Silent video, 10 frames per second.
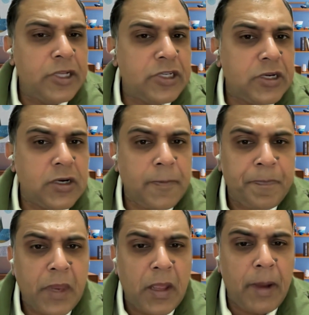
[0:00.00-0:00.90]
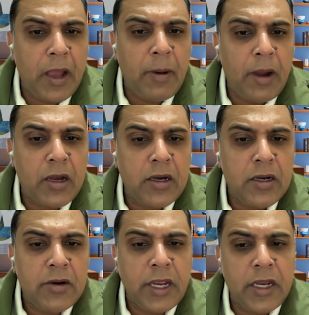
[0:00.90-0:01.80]
major
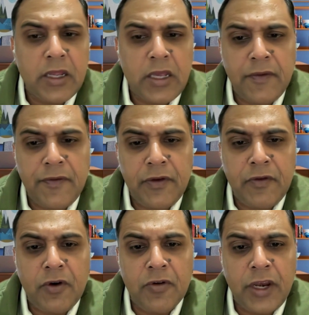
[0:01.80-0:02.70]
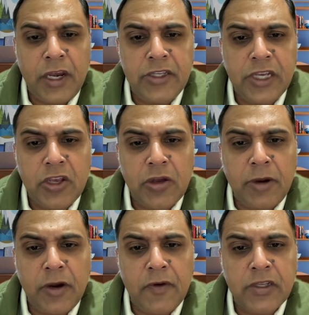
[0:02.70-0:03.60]
biomarker, right? If you want to really check your
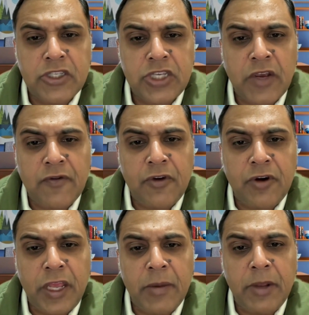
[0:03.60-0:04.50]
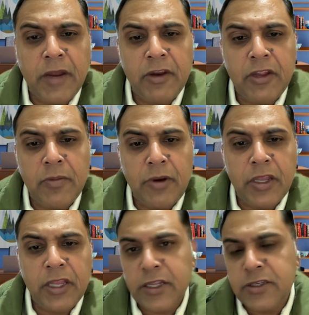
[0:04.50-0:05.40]
blood works, check for TMA level in your
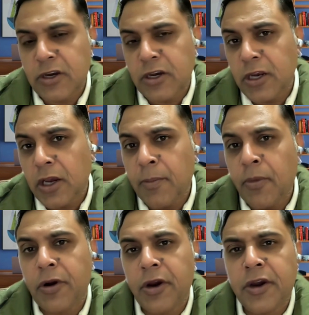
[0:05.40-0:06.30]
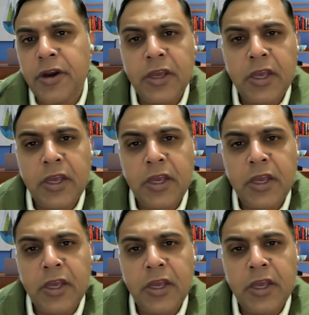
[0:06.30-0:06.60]
blood. That is really, really important.